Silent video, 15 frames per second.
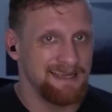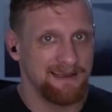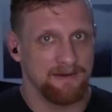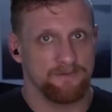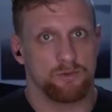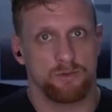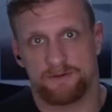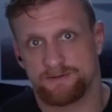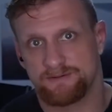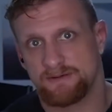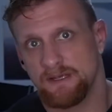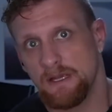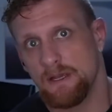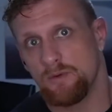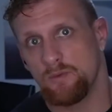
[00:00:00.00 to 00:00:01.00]
Of course,
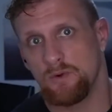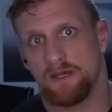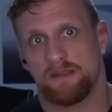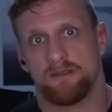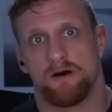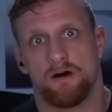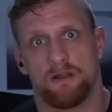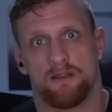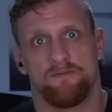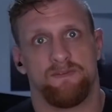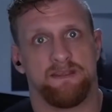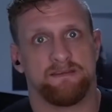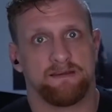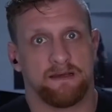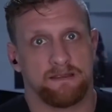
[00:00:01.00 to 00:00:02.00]
with all of
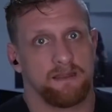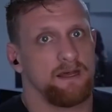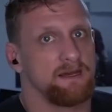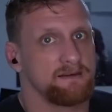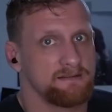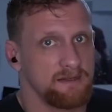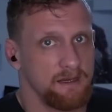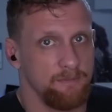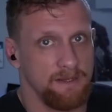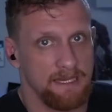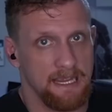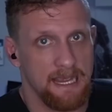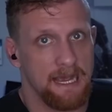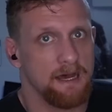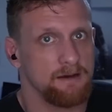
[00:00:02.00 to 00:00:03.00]
these unlocks
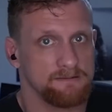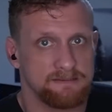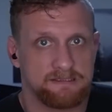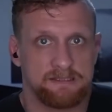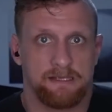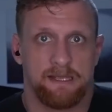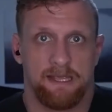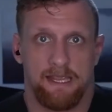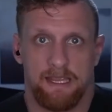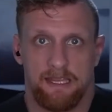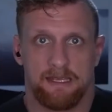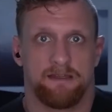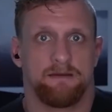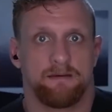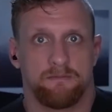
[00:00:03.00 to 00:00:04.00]
coming out
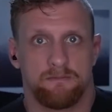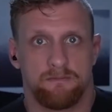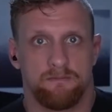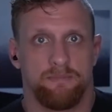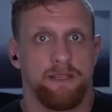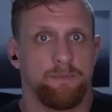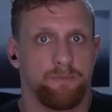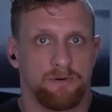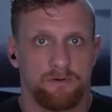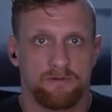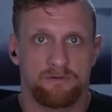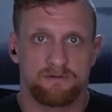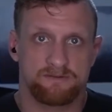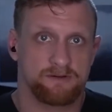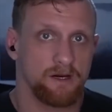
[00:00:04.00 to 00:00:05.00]
and people
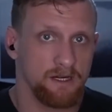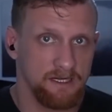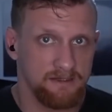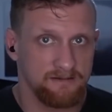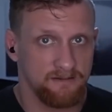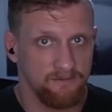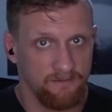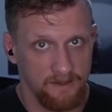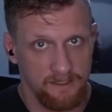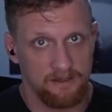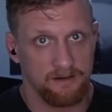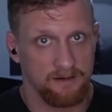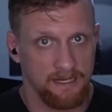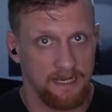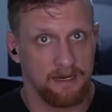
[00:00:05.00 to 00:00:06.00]
starting to
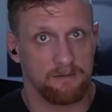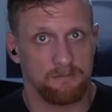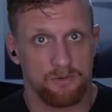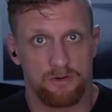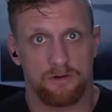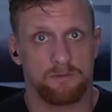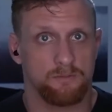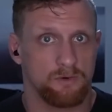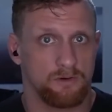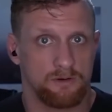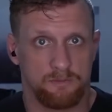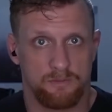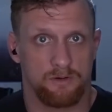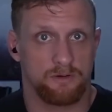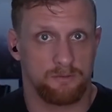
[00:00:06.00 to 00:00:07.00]
figure it out more and more
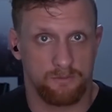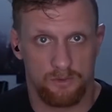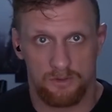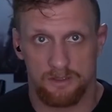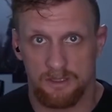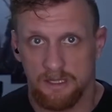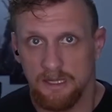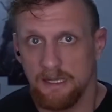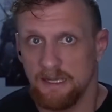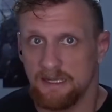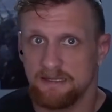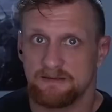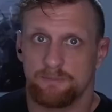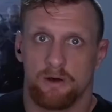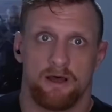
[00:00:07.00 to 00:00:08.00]
and more and more,
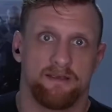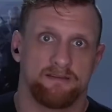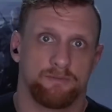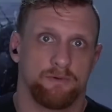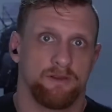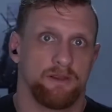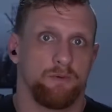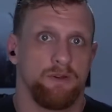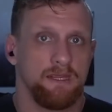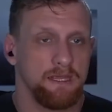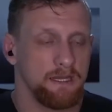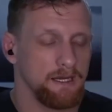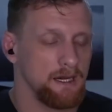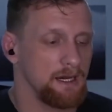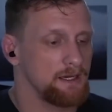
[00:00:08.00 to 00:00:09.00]
it's possible that we
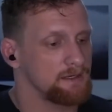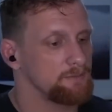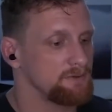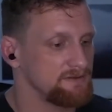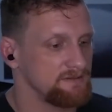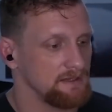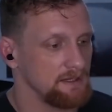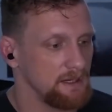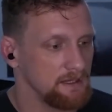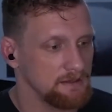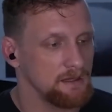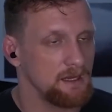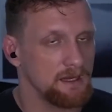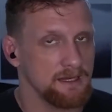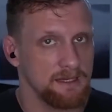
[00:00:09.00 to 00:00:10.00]
get 100%
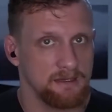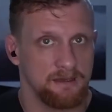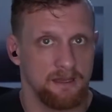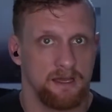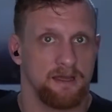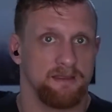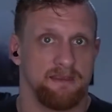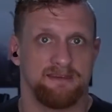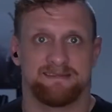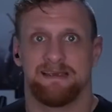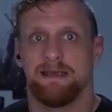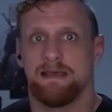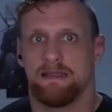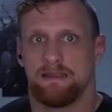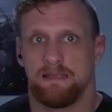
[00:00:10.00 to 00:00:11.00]
unlock in a lot of these.
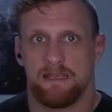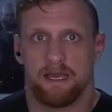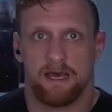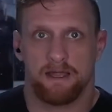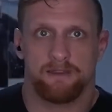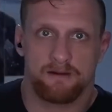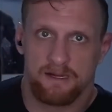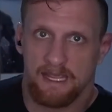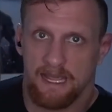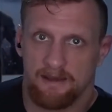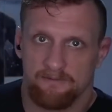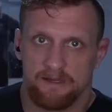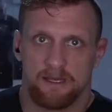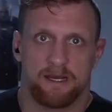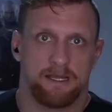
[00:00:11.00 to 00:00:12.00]
The other
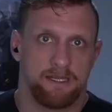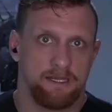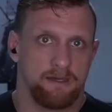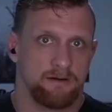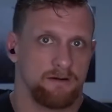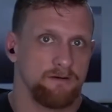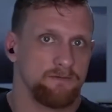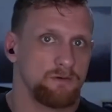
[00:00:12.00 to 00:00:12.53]
caveat here, of